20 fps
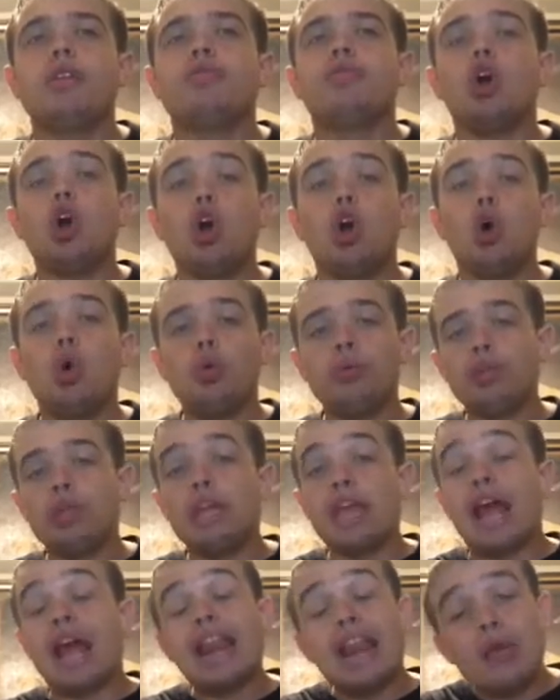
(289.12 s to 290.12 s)
The
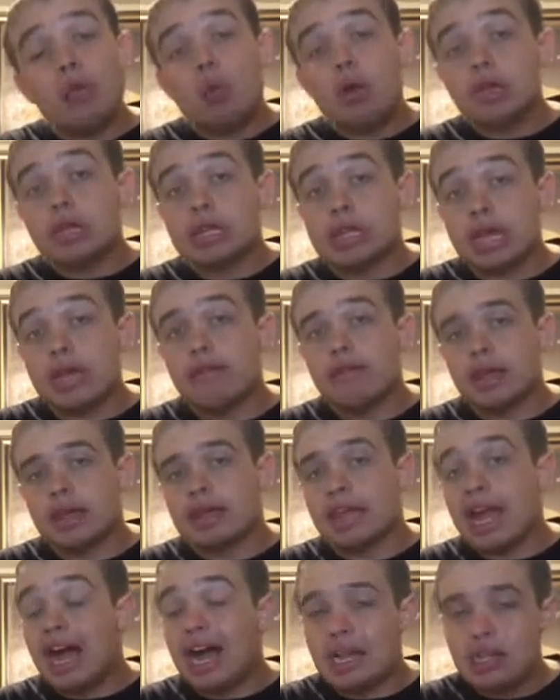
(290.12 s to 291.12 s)
only, and I will say
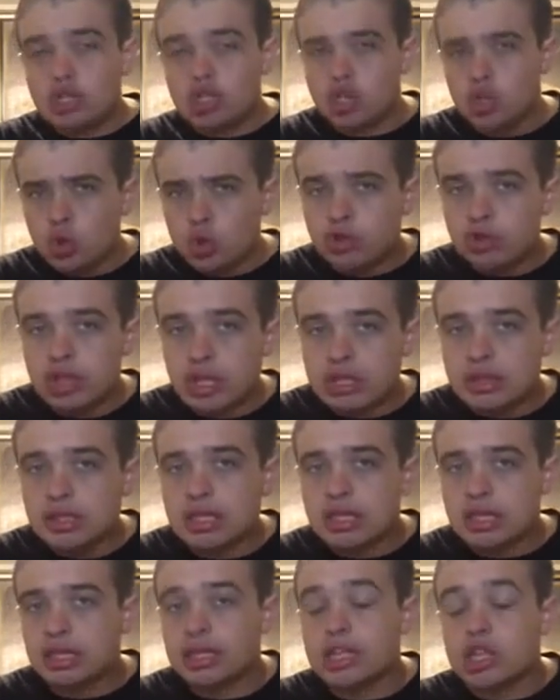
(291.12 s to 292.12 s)
this, I do think
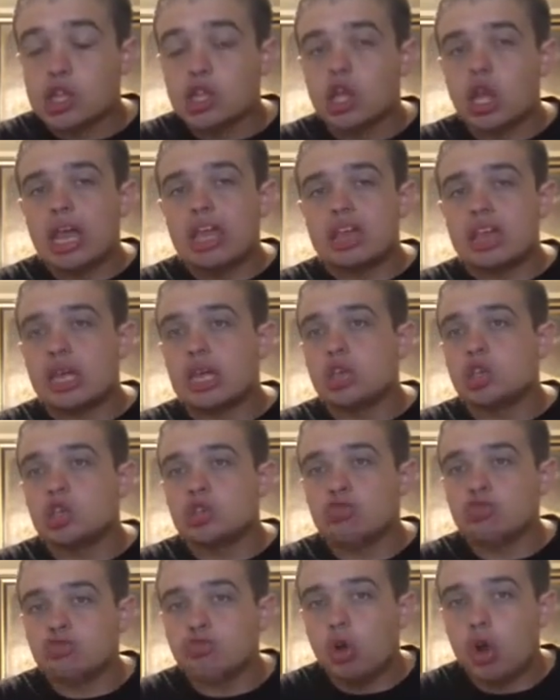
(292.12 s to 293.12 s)
this list is a
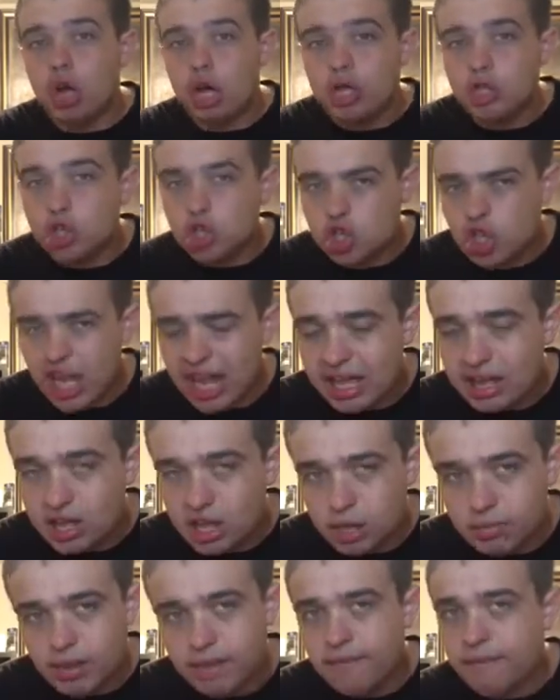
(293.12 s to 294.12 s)
strong chance
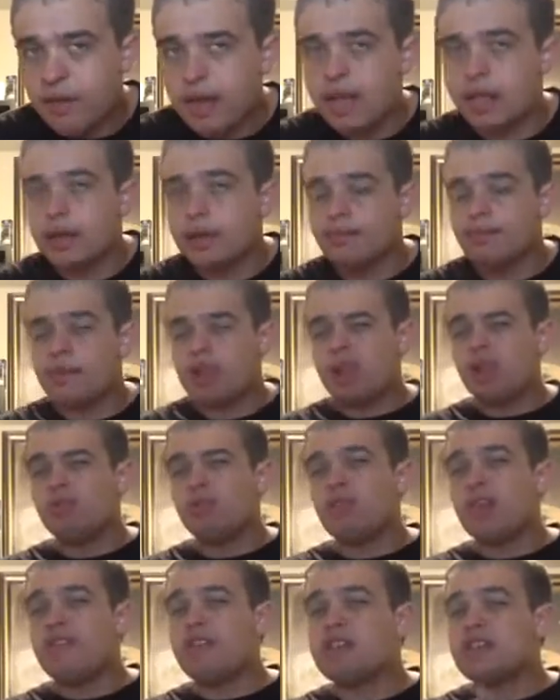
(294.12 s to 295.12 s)
to be fake.
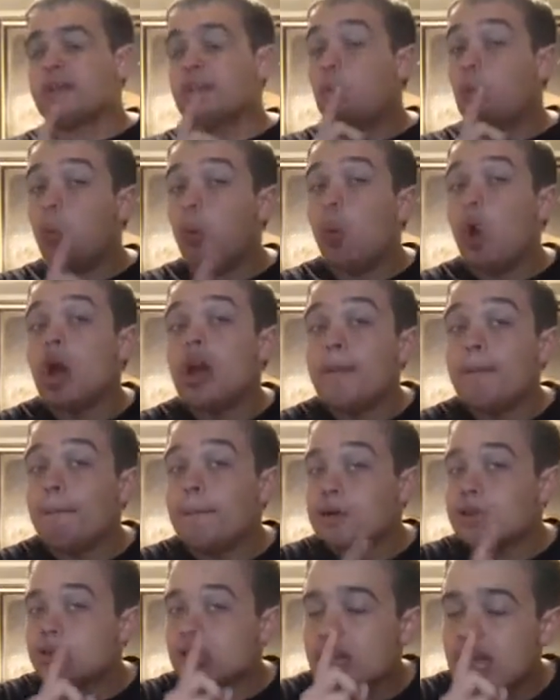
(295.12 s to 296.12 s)
There is one
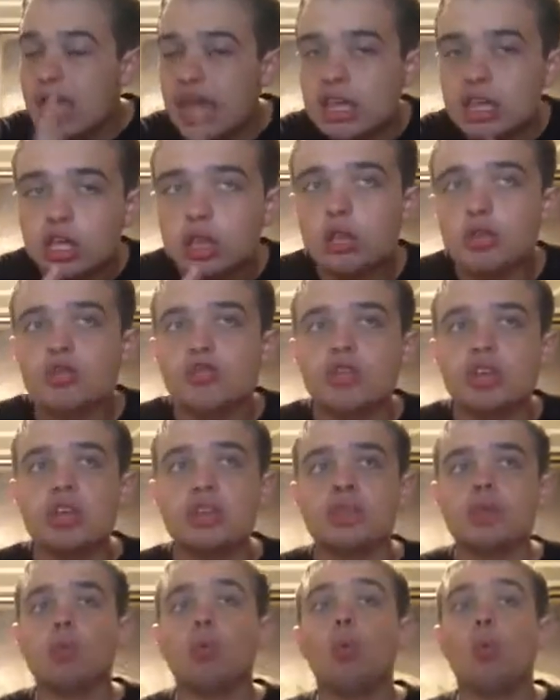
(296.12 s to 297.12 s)
particular
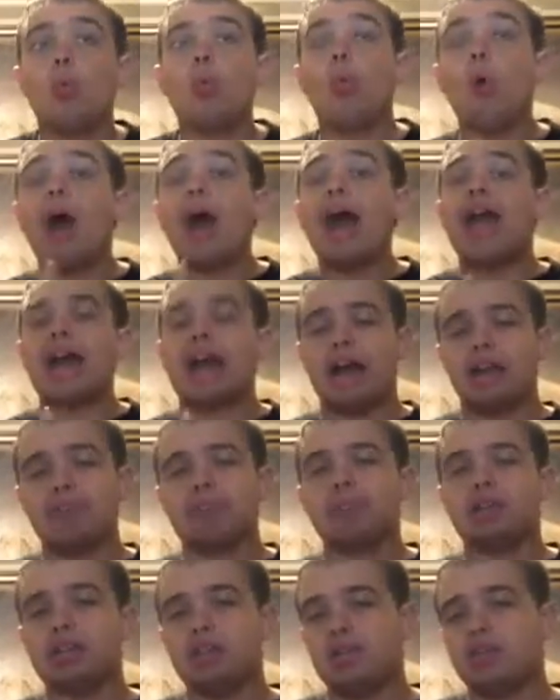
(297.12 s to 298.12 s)
reason why I
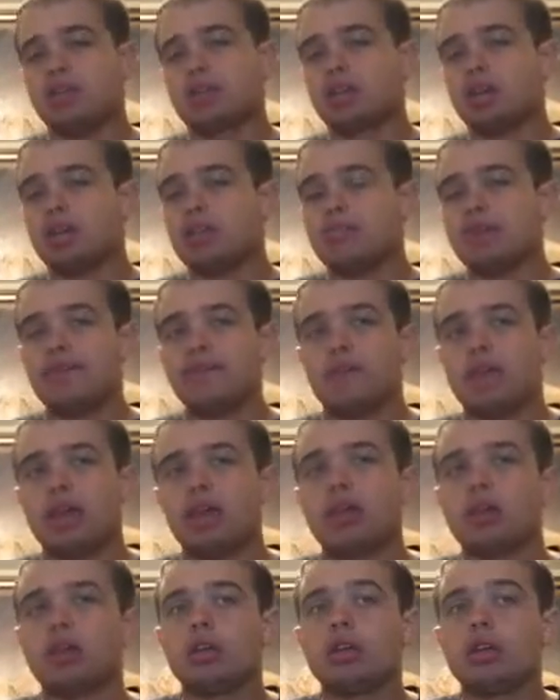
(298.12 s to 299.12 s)
believe it's going to be
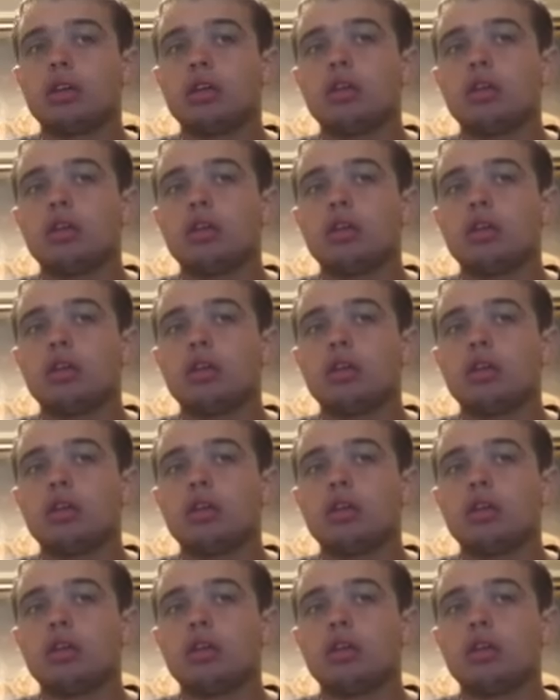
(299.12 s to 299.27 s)
fake.